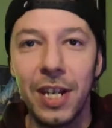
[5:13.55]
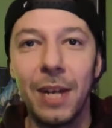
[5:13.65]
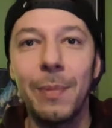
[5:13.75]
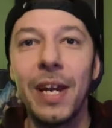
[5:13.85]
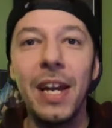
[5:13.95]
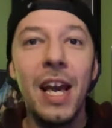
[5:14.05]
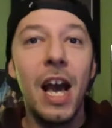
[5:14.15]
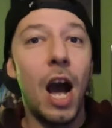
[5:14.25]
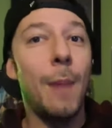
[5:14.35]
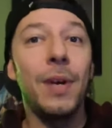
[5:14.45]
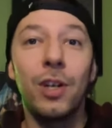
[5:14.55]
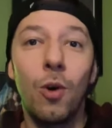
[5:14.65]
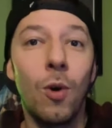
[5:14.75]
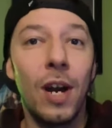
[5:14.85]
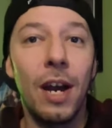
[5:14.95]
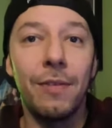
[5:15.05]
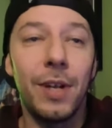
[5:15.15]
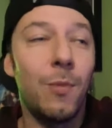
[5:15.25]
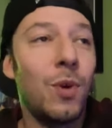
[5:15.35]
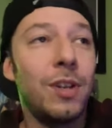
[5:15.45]
And me, I'm a gore hound.
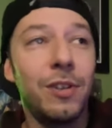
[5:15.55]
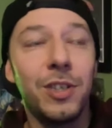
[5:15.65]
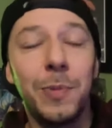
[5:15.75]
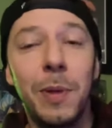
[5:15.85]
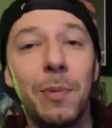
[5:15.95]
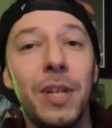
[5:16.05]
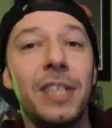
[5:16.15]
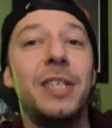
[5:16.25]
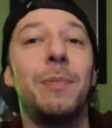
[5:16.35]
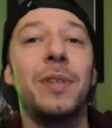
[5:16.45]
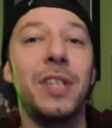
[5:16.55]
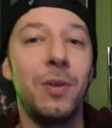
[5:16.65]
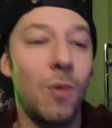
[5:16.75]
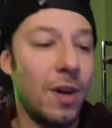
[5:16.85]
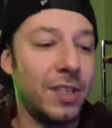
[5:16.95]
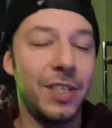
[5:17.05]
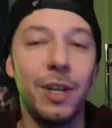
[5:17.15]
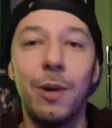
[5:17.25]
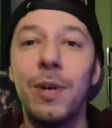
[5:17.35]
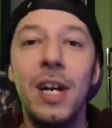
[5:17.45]
I'm one of those people that typically wants, you know,